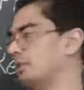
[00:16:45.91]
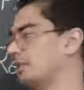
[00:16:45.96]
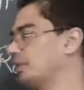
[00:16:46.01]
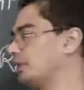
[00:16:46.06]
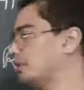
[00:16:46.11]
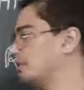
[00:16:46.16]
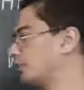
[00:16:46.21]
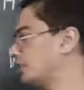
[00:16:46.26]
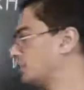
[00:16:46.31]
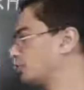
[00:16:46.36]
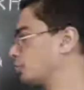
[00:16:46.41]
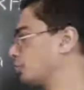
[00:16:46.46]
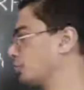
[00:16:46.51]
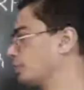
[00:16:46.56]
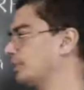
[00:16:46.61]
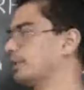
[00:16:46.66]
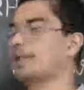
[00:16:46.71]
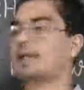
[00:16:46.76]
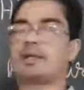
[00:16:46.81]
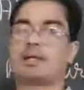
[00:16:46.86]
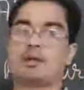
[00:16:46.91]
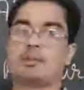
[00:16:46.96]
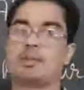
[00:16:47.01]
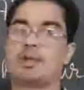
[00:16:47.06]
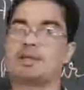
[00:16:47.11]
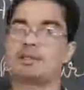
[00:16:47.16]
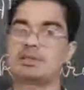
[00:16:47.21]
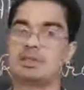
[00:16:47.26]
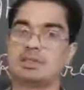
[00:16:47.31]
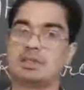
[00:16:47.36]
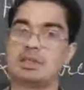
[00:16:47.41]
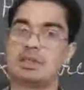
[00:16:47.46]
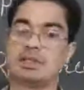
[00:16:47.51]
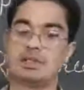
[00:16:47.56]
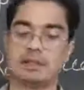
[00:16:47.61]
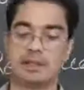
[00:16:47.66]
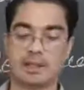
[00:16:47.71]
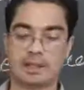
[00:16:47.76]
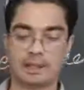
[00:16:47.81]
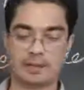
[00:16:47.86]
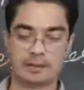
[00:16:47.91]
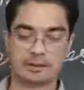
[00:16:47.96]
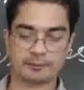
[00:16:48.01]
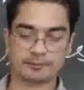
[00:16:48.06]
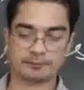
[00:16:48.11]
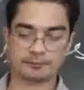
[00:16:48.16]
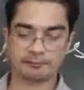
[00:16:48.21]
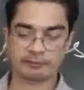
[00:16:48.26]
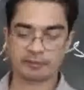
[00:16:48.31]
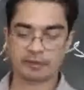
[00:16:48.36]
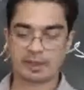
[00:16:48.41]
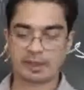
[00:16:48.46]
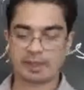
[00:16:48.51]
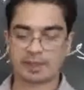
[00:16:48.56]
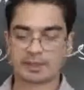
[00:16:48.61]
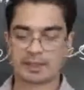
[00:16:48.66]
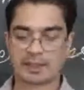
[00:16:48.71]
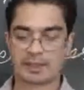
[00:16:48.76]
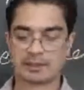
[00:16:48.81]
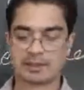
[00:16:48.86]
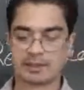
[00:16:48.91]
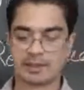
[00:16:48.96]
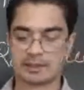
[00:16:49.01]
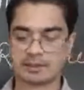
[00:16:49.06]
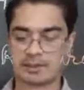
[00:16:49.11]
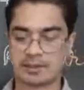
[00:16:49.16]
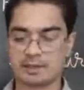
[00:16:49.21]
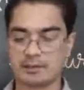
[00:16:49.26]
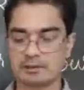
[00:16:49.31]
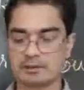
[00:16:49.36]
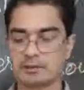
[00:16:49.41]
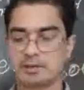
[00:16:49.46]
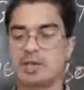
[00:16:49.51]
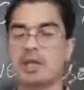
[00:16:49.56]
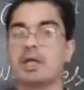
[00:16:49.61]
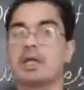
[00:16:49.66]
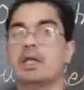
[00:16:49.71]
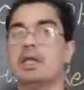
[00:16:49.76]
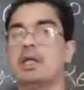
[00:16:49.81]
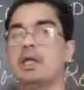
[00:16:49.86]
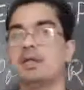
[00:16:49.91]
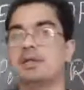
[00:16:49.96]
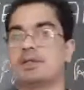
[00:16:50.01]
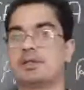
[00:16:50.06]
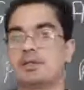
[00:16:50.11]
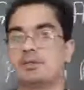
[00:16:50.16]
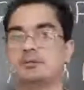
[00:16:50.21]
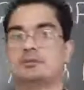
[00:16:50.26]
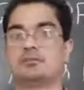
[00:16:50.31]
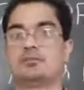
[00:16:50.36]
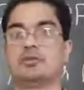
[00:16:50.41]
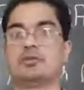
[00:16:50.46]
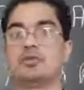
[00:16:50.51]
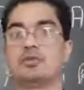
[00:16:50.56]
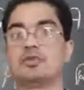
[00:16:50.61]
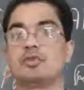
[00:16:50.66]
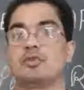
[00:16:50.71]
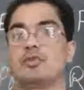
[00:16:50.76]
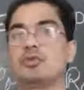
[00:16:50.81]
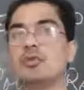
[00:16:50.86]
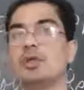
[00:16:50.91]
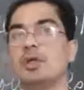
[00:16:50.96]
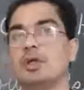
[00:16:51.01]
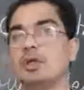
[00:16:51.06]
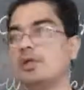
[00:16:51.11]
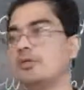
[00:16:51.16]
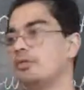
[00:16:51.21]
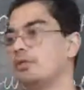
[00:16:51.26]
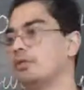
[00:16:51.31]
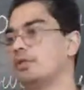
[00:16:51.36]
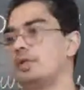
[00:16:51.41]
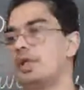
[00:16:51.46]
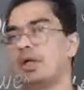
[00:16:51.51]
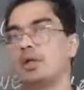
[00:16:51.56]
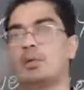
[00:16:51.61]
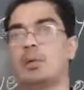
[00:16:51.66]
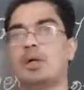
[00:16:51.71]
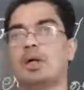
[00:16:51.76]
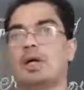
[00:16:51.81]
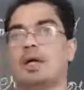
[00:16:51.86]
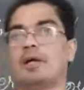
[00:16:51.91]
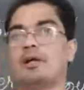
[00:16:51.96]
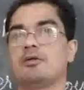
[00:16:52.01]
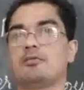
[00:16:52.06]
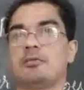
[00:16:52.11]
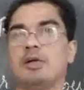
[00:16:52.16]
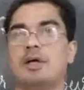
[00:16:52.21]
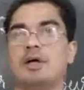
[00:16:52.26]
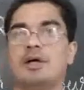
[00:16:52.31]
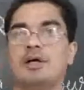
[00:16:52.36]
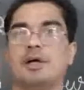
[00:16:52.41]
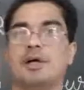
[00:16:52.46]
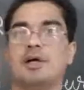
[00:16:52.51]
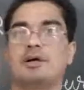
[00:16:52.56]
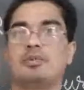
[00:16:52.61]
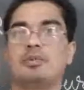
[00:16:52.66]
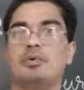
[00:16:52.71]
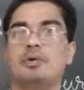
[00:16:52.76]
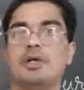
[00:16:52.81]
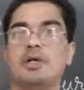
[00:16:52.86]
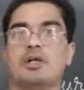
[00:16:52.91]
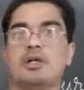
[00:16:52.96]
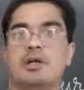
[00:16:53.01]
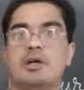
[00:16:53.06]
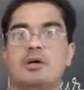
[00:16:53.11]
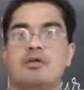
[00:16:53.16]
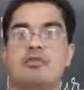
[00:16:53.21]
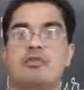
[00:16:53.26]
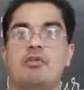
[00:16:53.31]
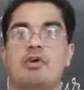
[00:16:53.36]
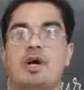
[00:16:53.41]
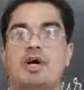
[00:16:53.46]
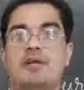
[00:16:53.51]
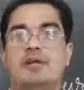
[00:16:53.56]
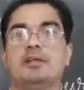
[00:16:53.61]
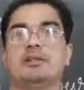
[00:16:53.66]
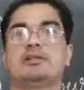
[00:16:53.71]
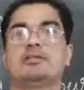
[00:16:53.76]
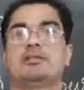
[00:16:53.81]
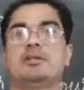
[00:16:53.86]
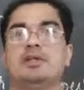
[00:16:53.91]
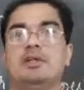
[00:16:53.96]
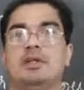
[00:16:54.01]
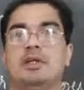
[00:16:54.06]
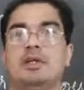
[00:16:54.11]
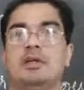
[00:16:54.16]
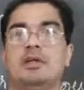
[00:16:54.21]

Metals have got that capacity. They are conducting heat. So if you take one iron bar and put in the fire,